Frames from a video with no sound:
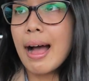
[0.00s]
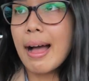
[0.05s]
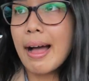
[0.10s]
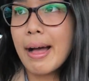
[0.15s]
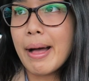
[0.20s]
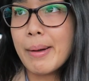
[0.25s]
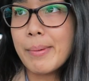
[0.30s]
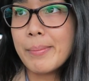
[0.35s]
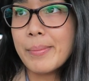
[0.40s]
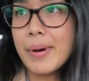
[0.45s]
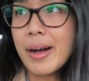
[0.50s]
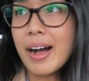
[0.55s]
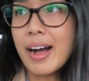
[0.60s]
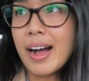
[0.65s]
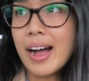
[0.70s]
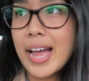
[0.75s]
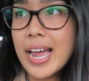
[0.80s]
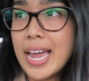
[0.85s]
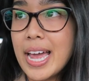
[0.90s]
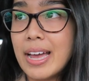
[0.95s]

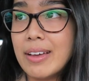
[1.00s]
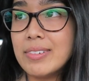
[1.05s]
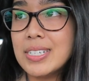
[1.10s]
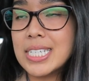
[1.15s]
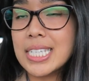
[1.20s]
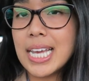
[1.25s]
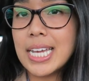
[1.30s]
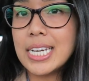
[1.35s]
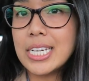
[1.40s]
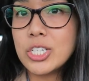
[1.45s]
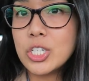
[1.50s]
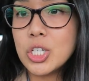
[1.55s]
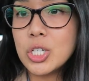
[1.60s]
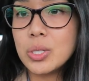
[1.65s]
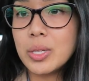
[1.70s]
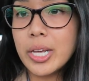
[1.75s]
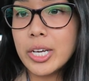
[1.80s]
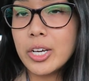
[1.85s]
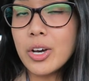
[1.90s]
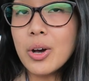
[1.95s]
I have decided
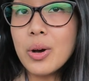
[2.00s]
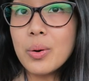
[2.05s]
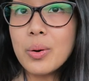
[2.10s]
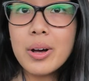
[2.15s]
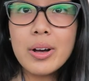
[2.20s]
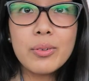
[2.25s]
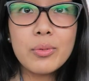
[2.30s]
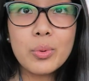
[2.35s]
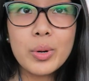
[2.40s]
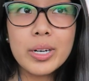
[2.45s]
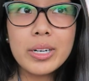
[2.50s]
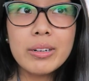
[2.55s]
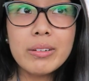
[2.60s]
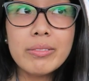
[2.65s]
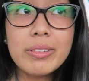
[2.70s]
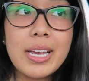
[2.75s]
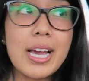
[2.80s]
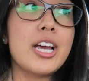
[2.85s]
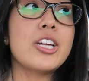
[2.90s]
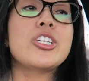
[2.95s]
to let go of one
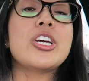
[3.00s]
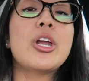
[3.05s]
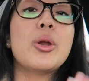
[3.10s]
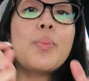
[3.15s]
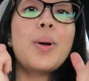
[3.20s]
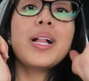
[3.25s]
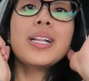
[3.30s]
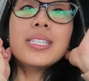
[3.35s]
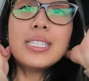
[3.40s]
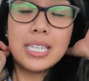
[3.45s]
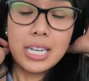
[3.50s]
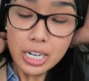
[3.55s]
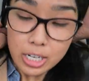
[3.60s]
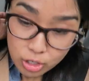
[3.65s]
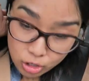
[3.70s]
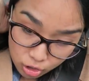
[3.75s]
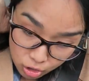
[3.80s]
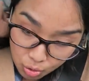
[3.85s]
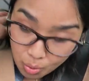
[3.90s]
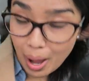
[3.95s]
of the eyeshadow palettes that
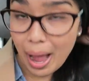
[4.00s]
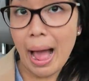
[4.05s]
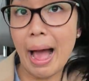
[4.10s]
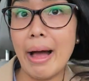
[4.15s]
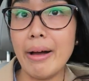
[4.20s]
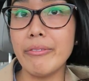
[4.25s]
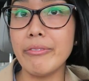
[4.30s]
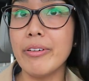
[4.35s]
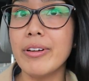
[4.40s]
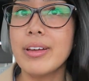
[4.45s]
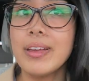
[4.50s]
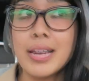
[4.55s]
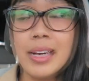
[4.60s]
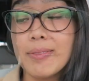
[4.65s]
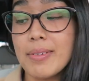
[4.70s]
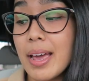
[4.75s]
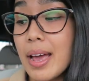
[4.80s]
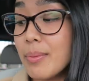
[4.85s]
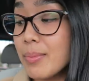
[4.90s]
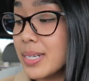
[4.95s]
I do have.
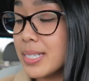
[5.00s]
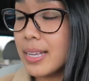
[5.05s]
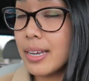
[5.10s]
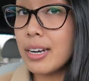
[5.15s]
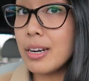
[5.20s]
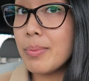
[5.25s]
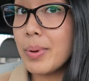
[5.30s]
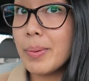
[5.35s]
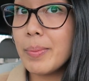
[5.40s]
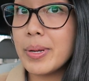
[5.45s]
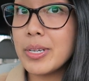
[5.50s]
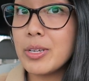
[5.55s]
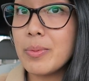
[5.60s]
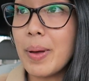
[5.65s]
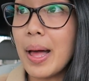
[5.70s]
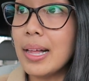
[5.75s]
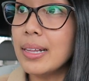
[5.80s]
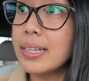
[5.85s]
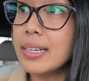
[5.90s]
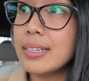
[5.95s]
Anyway, I'm excited about my
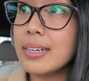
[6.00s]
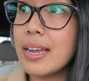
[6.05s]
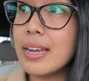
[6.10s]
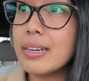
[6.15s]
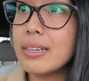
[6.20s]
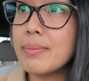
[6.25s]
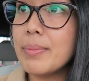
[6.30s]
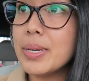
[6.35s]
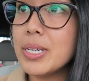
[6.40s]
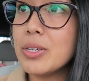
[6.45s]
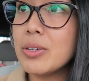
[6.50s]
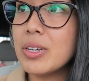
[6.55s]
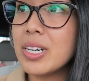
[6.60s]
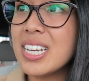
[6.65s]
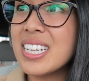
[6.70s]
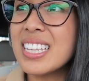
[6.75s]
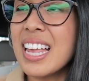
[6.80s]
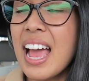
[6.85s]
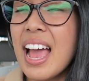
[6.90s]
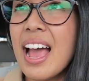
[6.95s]
new palette and my new
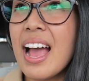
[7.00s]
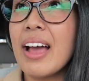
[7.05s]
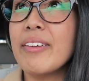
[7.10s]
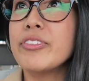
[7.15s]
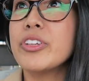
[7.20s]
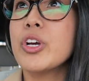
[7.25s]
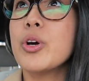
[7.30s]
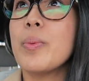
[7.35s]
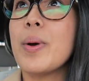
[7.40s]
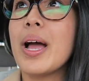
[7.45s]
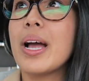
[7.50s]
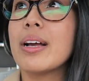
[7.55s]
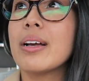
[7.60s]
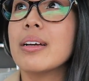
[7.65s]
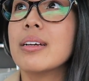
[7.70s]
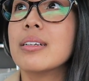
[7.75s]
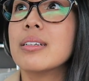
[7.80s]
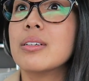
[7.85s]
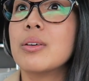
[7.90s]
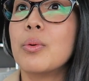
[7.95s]
goodies. I have to go
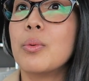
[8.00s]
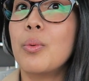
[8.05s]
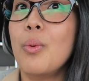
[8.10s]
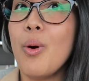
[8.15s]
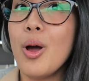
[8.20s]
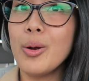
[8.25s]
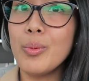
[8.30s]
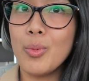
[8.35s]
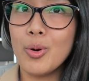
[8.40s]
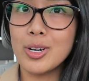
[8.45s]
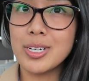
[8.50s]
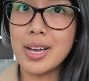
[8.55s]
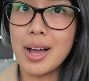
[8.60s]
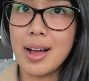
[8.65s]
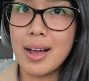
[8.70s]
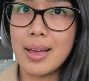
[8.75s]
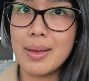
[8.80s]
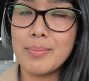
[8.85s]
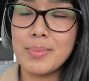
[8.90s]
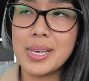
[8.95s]
back one more
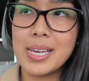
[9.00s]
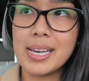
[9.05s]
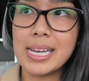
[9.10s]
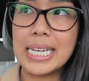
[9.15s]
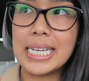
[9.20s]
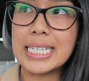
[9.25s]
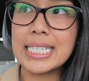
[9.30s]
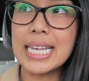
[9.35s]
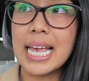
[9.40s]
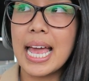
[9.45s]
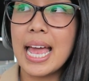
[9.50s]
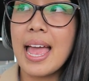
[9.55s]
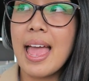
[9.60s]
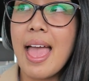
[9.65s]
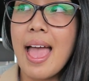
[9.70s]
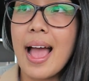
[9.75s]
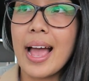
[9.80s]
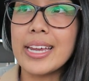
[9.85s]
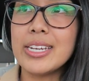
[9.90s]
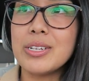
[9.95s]
time because
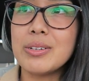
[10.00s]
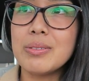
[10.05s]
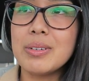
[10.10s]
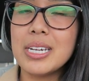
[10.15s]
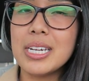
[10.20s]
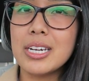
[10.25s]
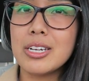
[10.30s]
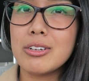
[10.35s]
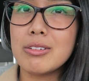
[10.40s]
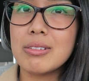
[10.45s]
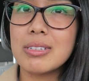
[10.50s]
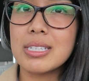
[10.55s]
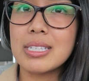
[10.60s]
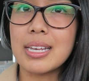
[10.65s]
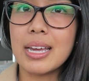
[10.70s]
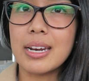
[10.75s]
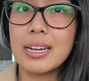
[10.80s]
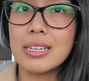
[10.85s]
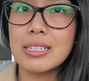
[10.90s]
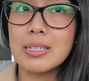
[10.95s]
I do need a new
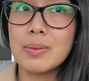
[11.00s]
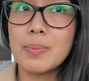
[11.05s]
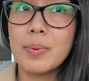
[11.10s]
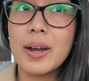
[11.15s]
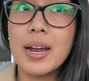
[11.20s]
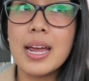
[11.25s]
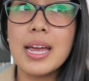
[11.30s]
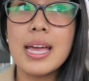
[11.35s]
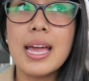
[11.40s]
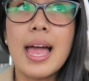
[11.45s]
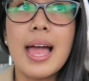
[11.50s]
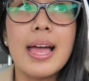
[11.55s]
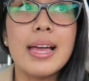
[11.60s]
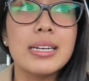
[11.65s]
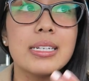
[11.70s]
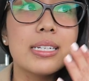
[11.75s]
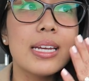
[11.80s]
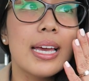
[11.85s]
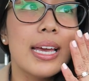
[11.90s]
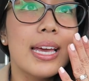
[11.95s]
setting spray,
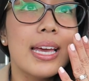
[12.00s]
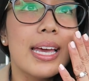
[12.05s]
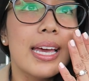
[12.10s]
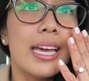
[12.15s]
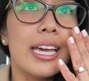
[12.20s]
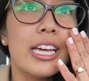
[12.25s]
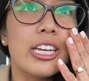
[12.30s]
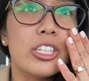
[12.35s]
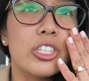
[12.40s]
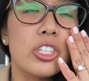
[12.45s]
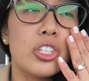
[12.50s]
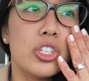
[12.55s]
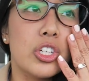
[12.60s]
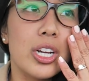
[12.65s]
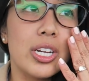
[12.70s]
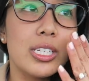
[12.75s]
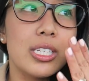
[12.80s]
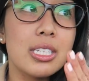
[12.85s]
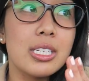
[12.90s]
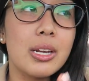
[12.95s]
and it's
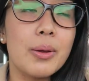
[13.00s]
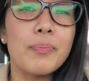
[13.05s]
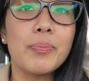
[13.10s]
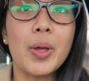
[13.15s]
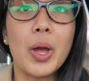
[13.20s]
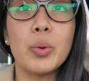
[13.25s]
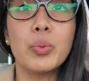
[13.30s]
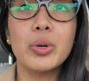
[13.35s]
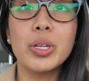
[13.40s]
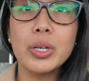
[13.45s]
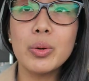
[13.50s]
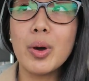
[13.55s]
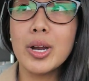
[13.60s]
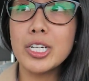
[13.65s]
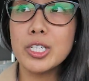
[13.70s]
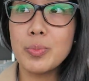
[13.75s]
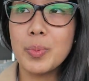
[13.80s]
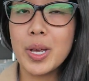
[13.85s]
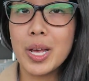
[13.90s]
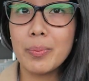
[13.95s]
just, I really
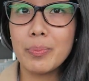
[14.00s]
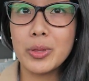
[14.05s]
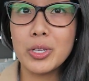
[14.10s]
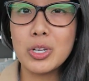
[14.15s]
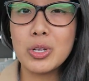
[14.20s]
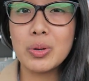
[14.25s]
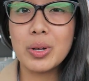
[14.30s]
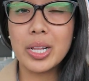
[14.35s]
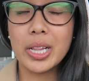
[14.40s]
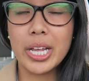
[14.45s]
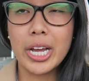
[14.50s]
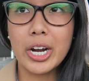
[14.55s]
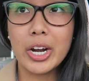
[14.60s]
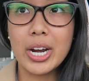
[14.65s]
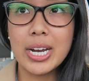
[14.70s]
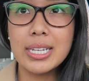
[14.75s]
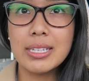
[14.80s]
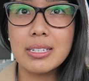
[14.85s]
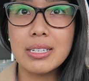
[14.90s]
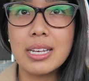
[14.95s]
wanted to pick up the new
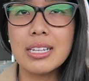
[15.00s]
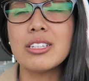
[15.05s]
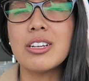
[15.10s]
Clarins.